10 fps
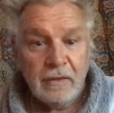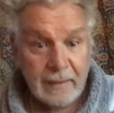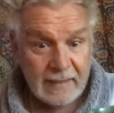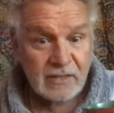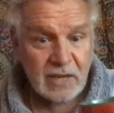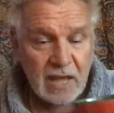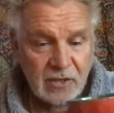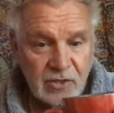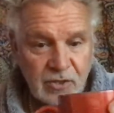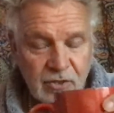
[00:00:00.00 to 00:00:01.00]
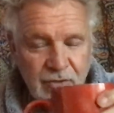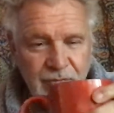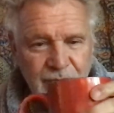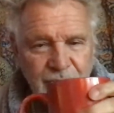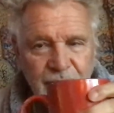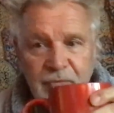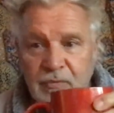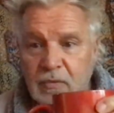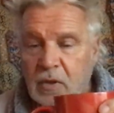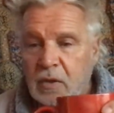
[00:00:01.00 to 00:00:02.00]
The isness.
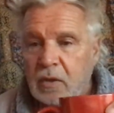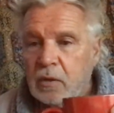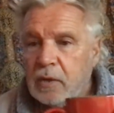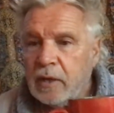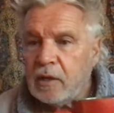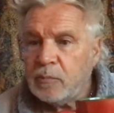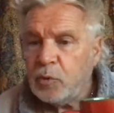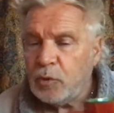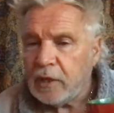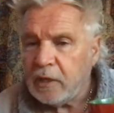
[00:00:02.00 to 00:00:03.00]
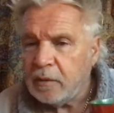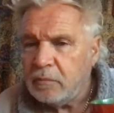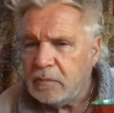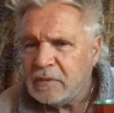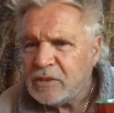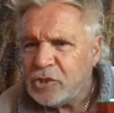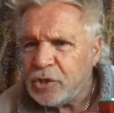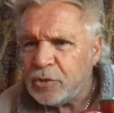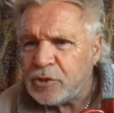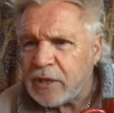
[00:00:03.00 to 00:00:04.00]
Okay, good morning.
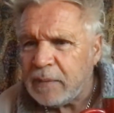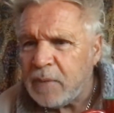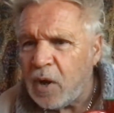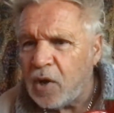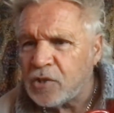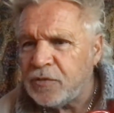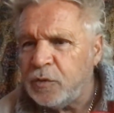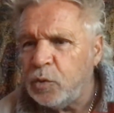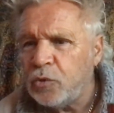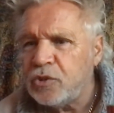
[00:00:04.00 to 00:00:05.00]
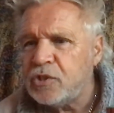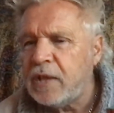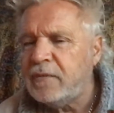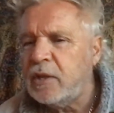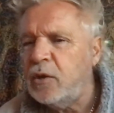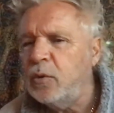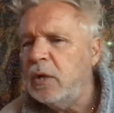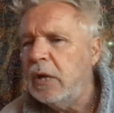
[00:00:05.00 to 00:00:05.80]
Tuesday, March 4th, 7:00.